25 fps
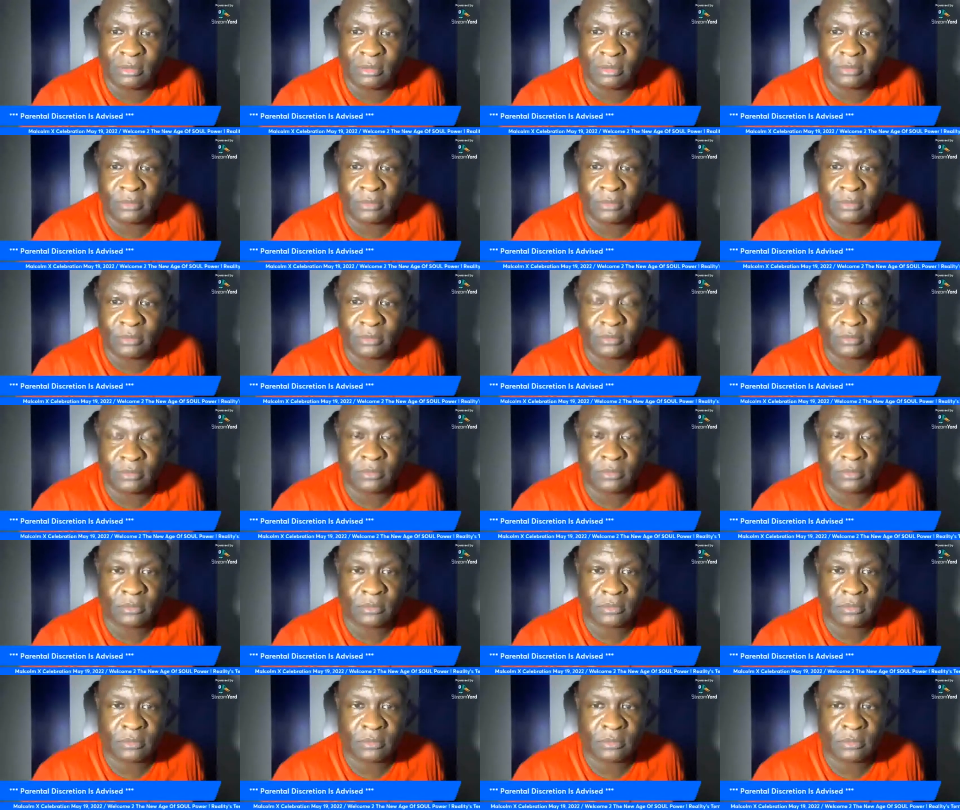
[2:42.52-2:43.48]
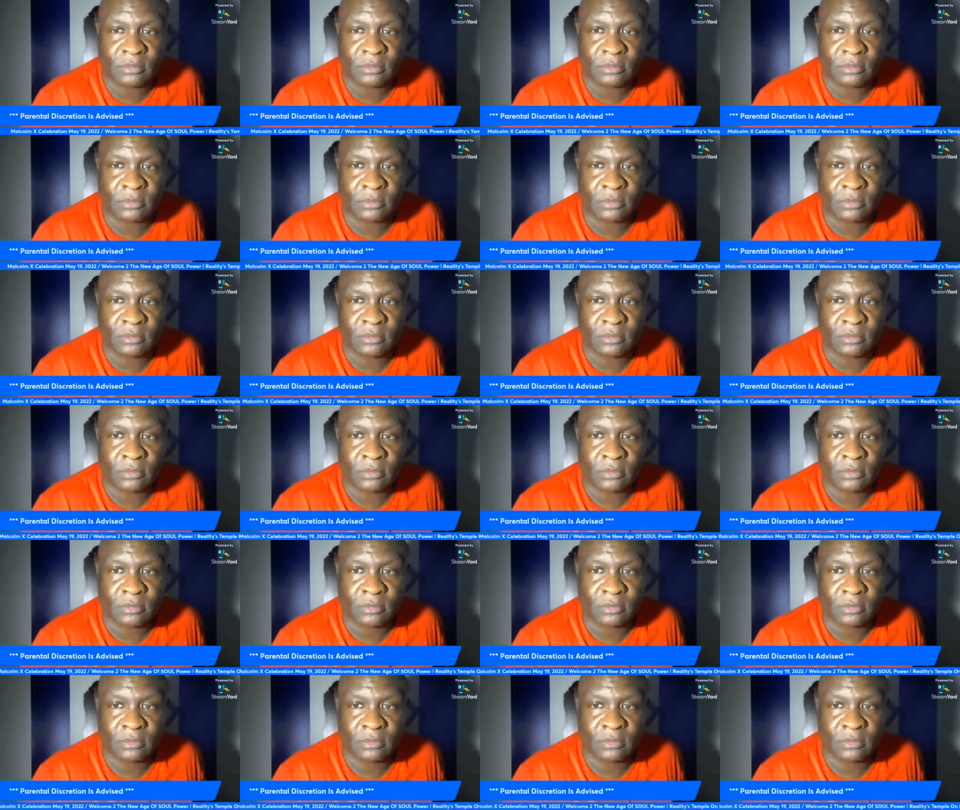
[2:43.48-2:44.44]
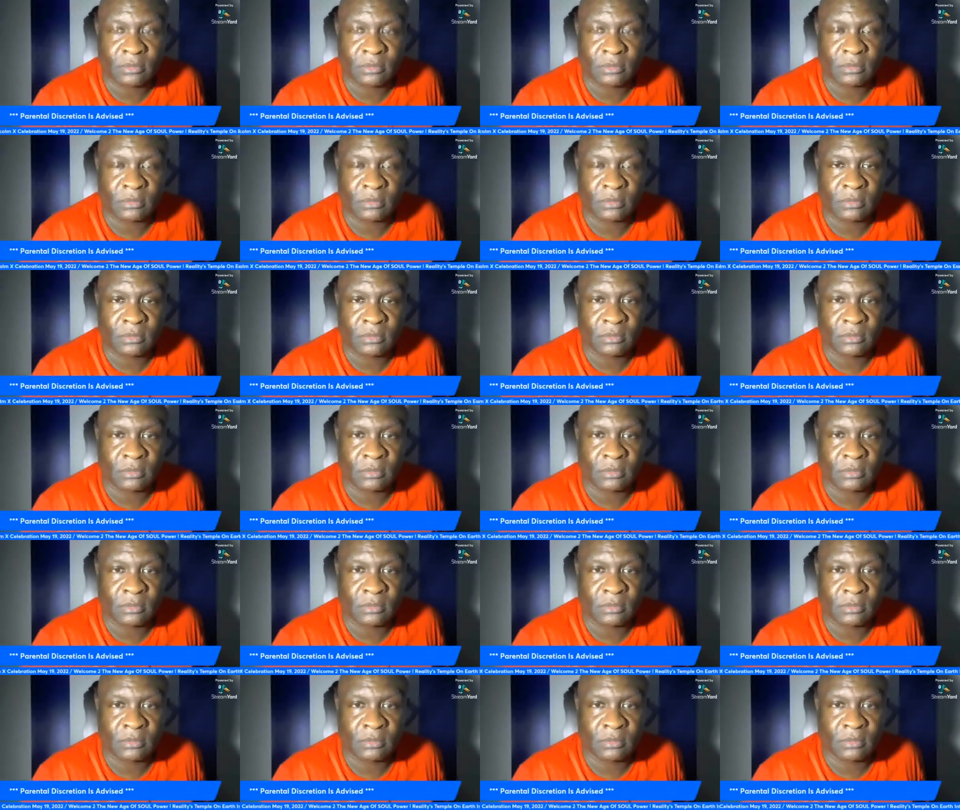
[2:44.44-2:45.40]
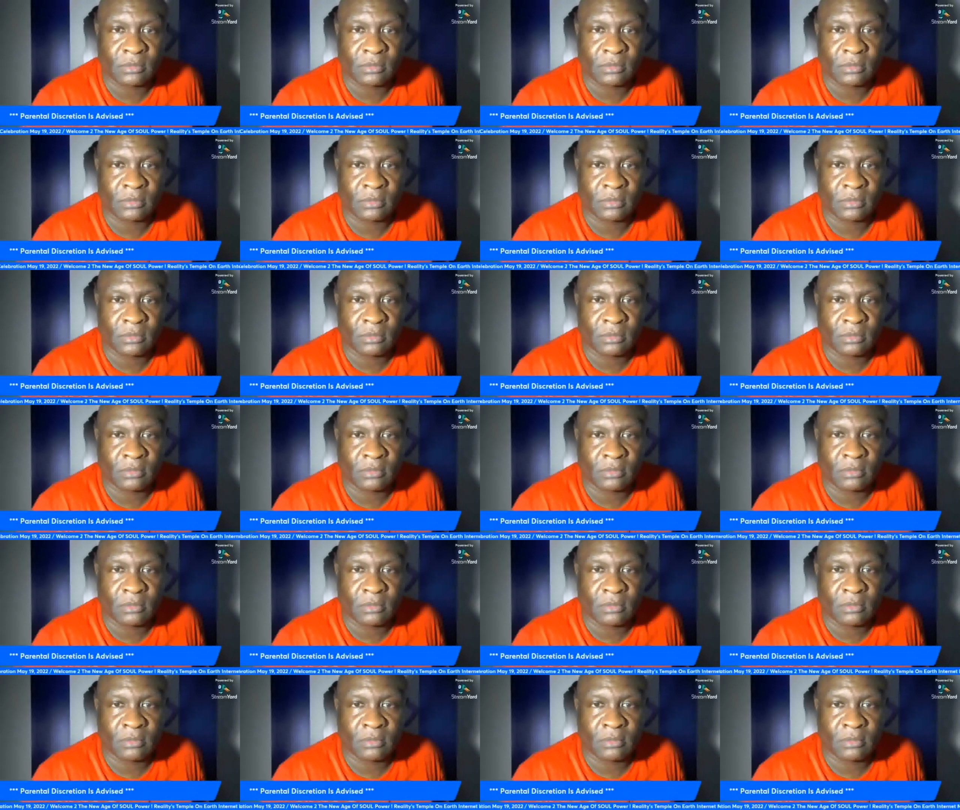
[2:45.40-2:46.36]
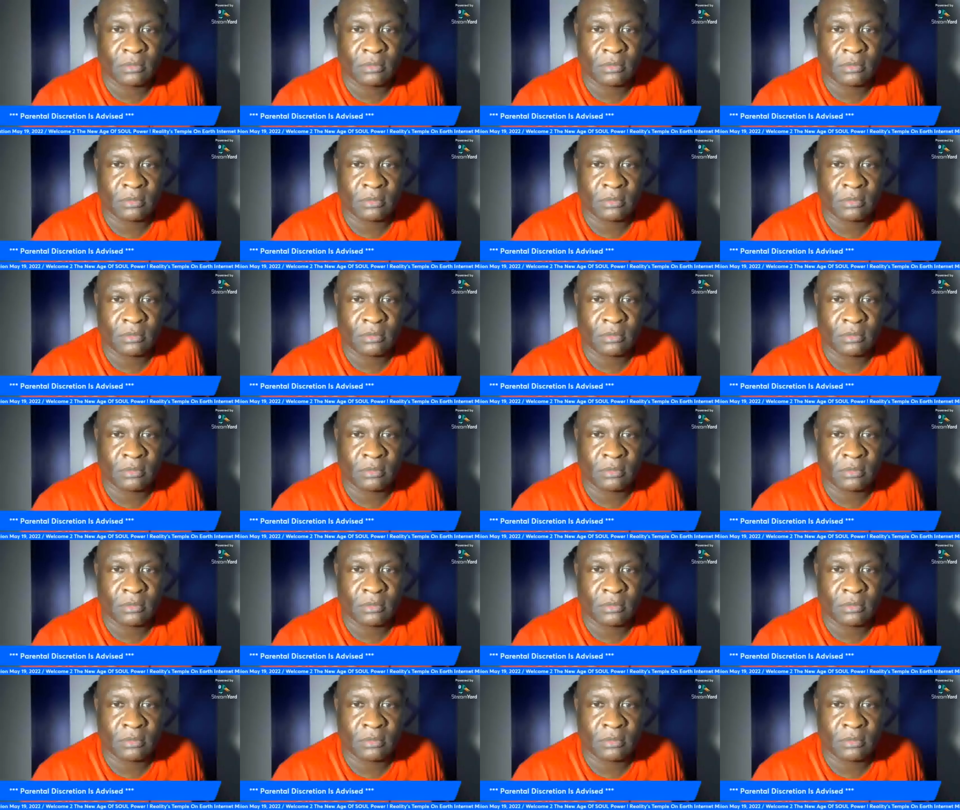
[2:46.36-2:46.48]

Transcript: Nothing is said.